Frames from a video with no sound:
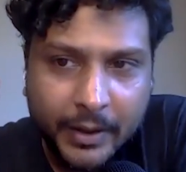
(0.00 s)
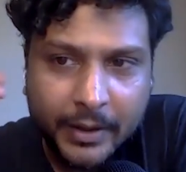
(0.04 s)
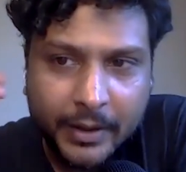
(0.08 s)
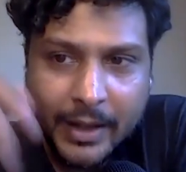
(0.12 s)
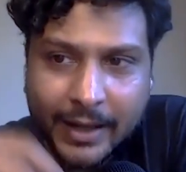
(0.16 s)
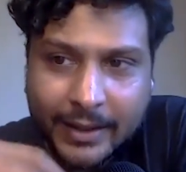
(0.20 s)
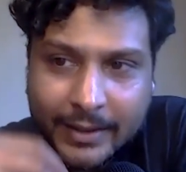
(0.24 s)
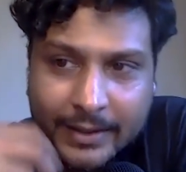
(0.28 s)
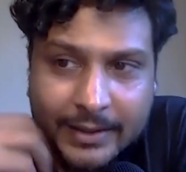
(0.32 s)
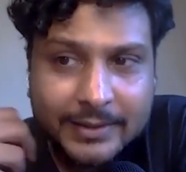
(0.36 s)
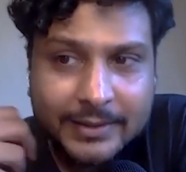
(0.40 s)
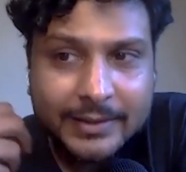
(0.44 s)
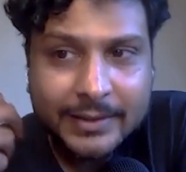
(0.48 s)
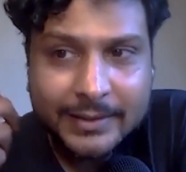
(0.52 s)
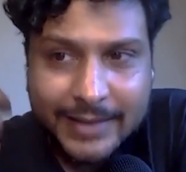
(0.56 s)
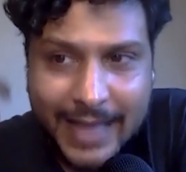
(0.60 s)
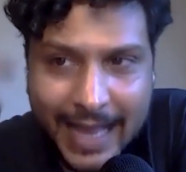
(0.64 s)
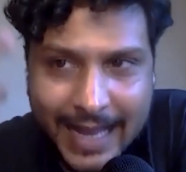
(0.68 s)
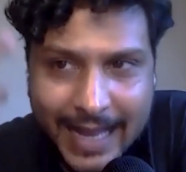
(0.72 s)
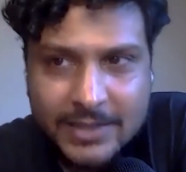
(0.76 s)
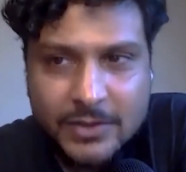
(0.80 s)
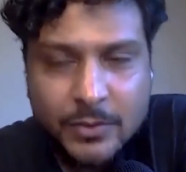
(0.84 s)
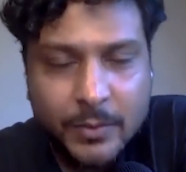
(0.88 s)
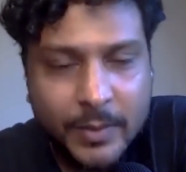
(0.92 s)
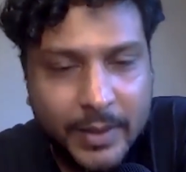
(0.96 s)
but I think that
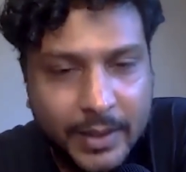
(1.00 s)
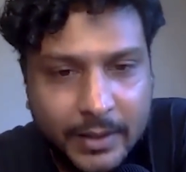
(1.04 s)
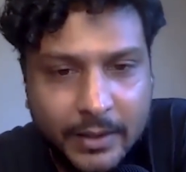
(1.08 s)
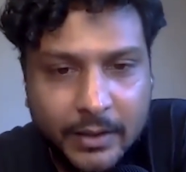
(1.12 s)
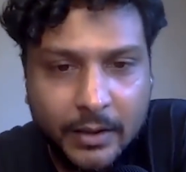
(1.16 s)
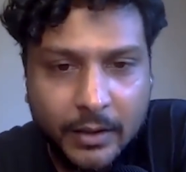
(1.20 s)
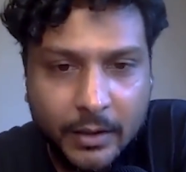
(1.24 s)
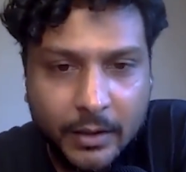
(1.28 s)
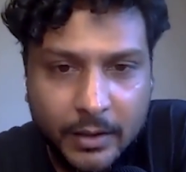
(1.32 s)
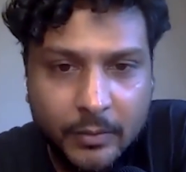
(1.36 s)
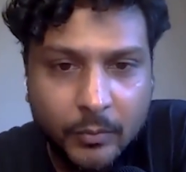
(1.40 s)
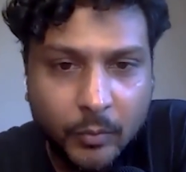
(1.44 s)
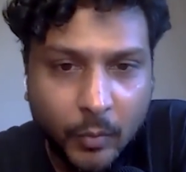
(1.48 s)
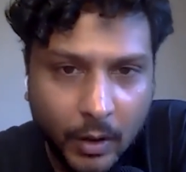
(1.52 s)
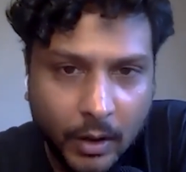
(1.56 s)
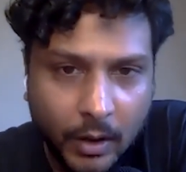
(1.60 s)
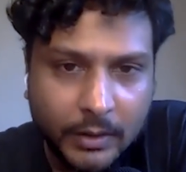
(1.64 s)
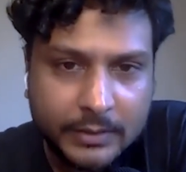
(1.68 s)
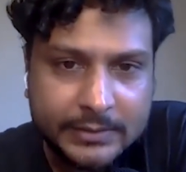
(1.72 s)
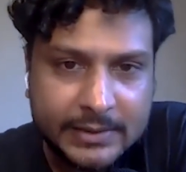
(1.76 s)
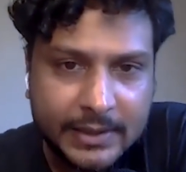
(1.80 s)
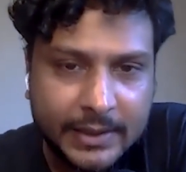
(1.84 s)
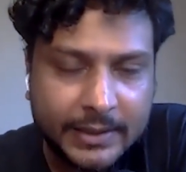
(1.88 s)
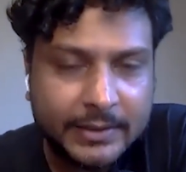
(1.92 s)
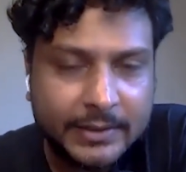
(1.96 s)
that's where it really
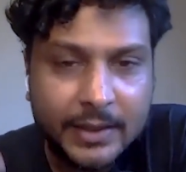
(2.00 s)
works.